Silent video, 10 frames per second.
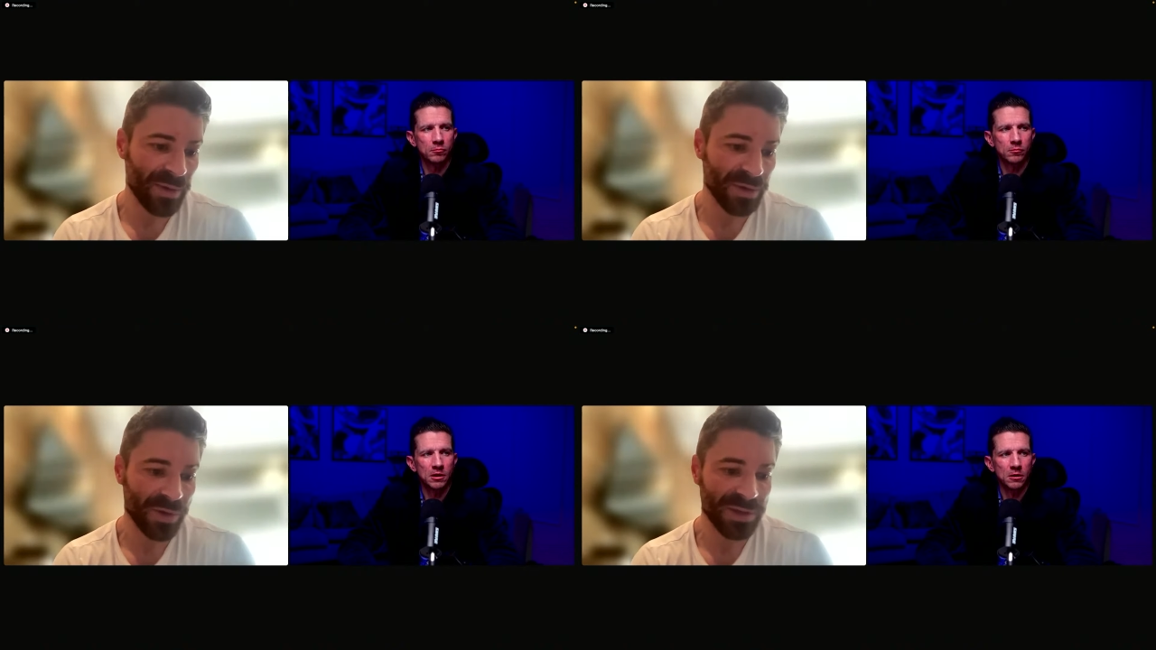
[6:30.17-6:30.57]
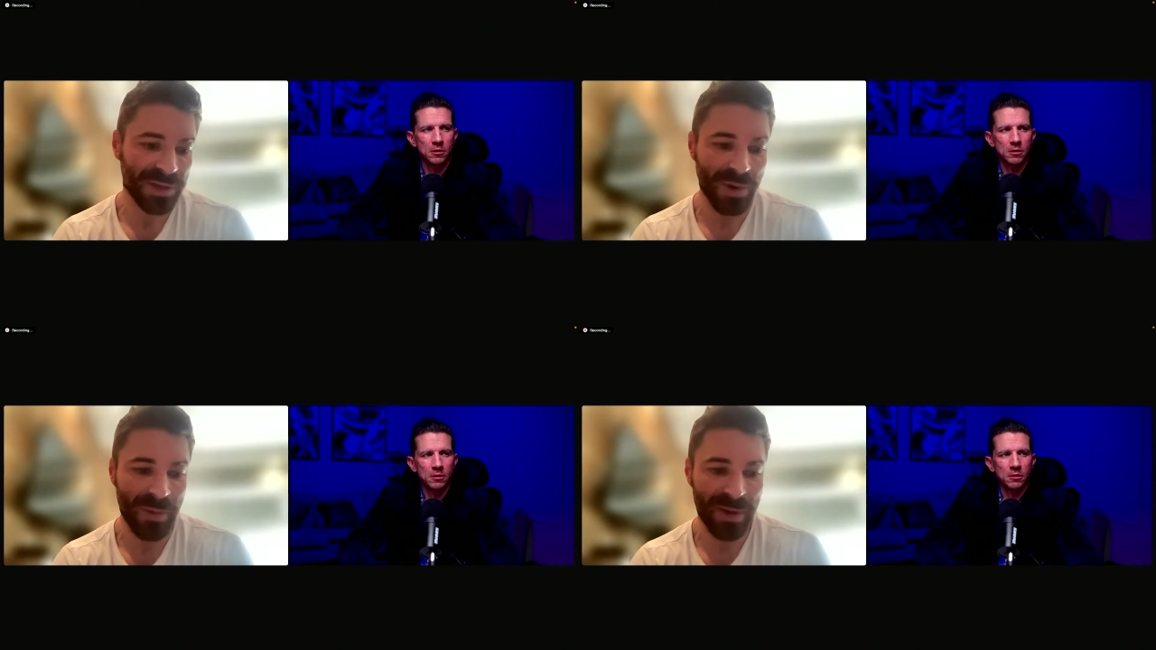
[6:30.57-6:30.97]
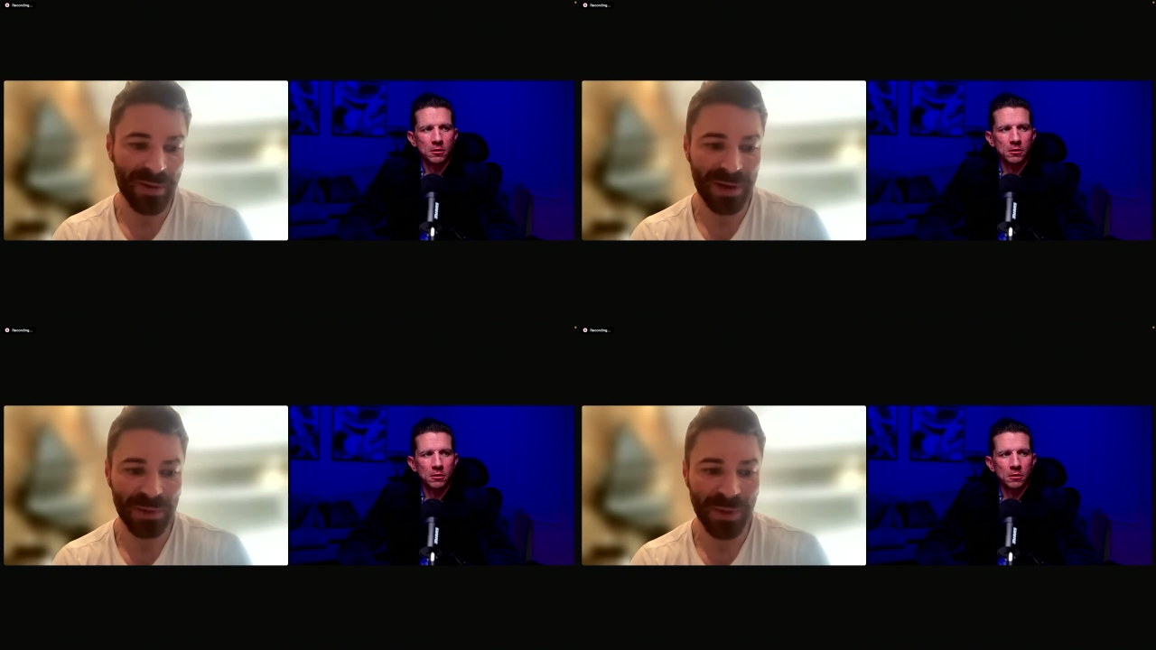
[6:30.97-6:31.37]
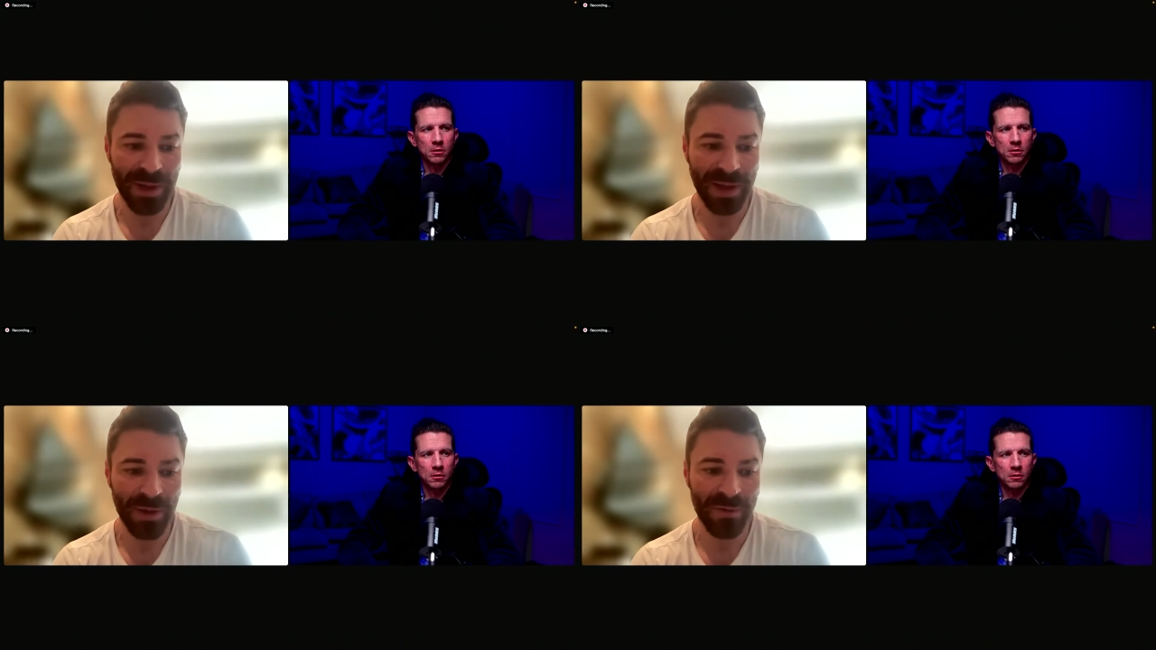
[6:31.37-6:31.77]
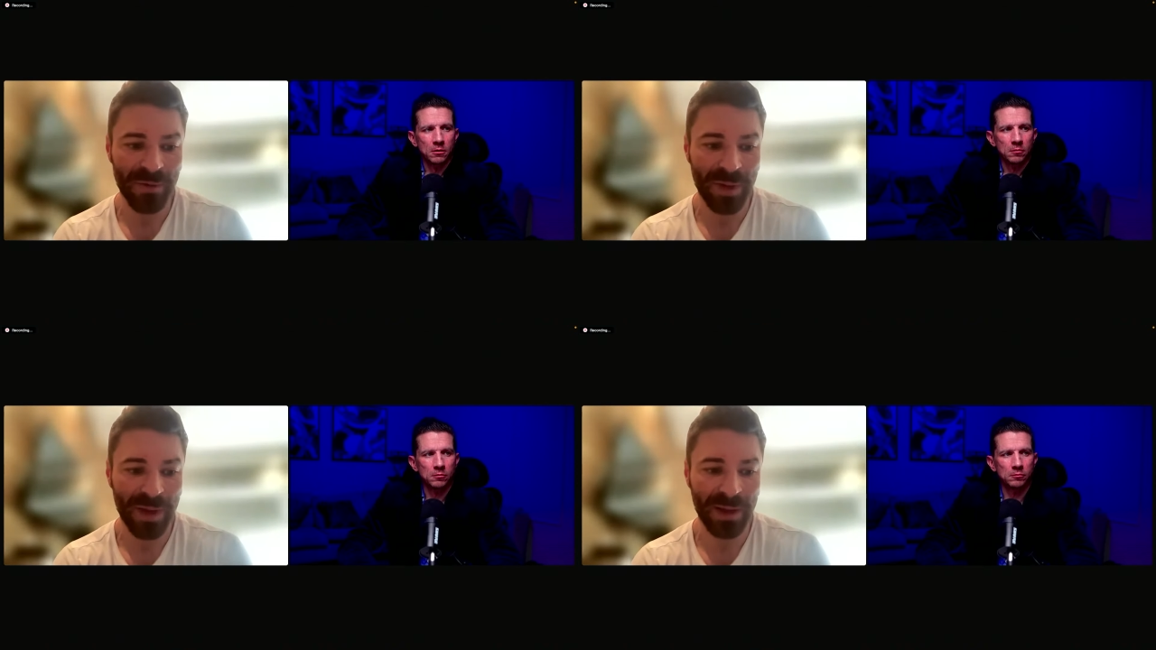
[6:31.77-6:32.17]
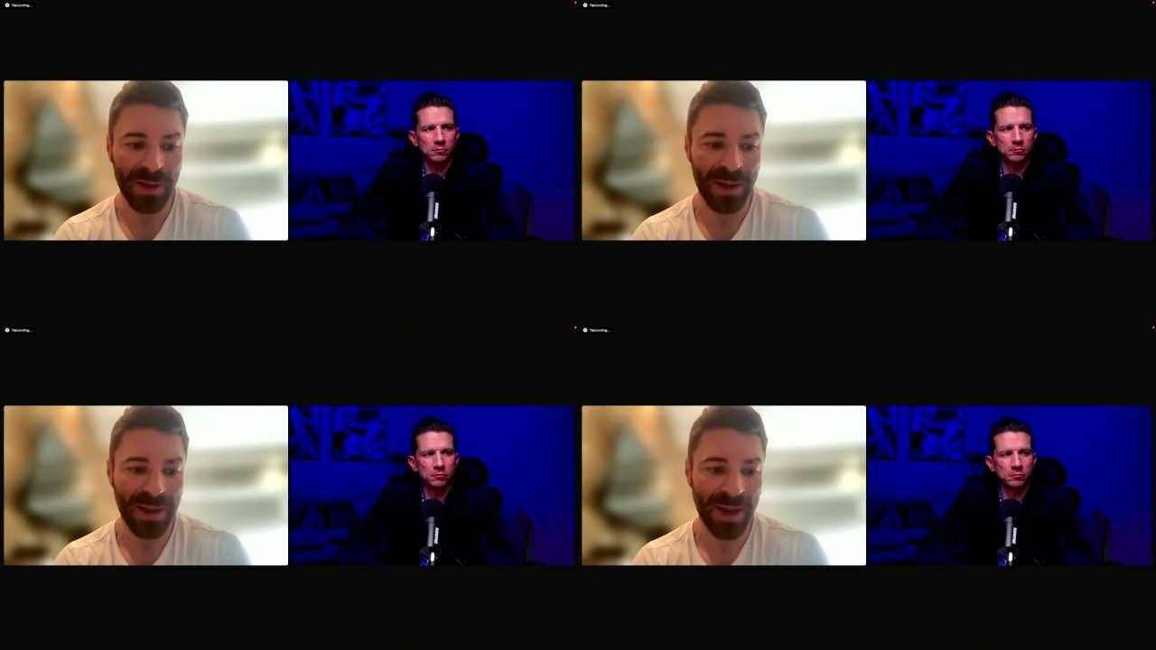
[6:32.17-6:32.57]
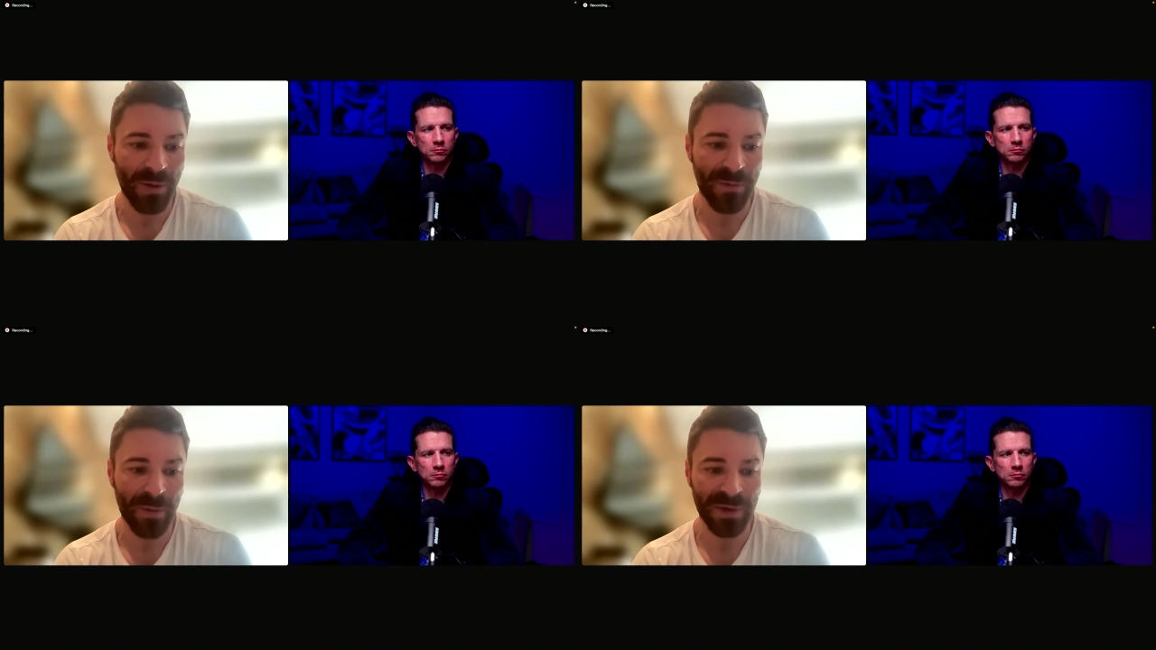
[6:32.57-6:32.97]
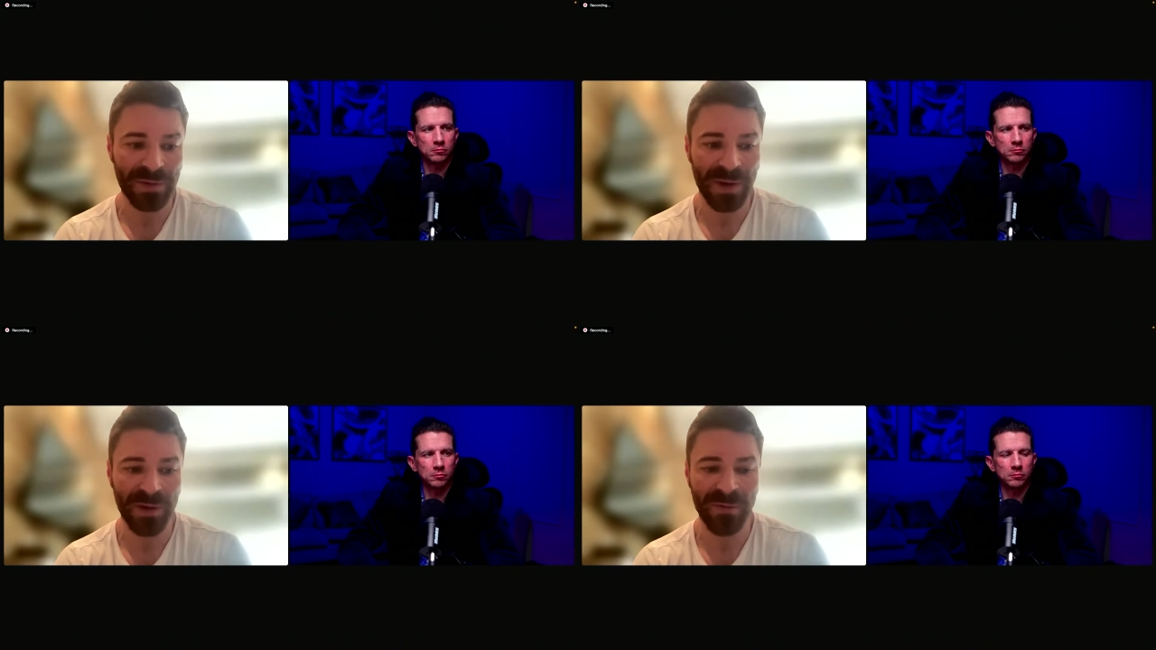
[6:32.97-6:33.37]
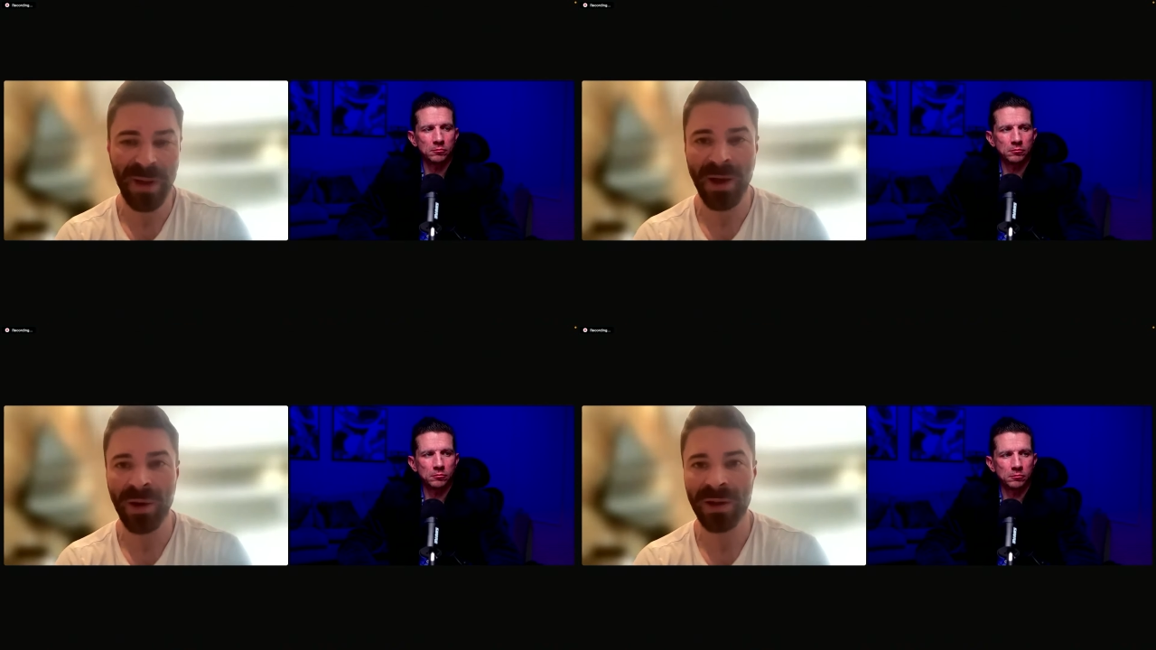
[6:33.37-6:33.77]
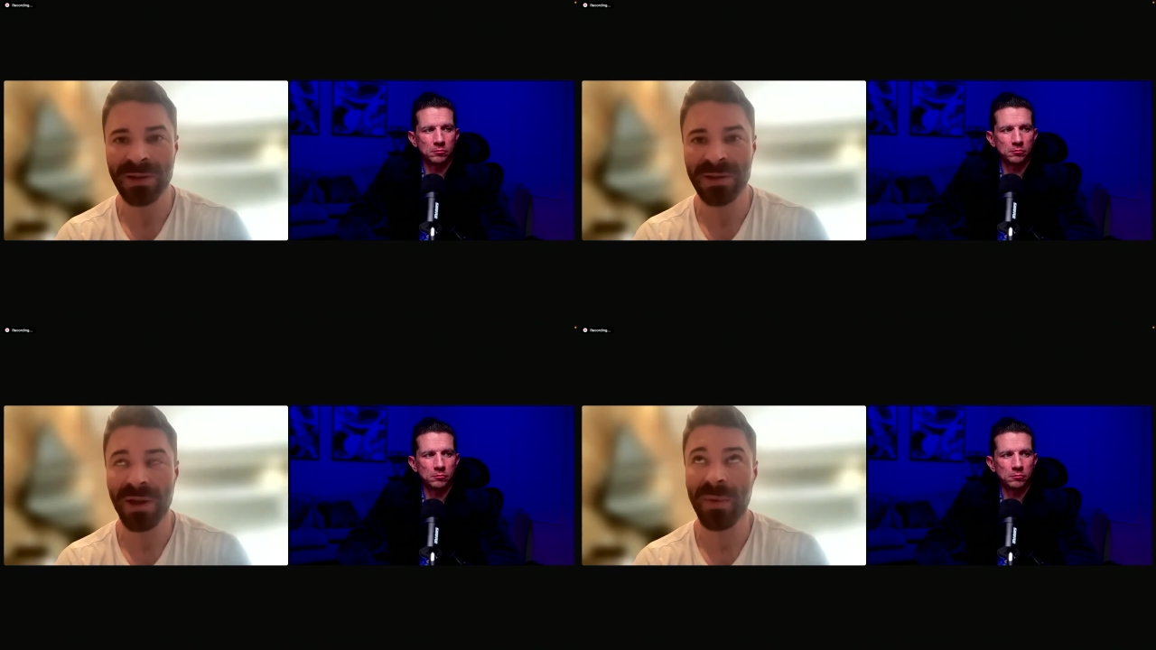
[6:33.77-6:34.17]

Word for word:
Speaker 1: the majority of women, that's what they get off on. They, they get off on this feeling of powerless.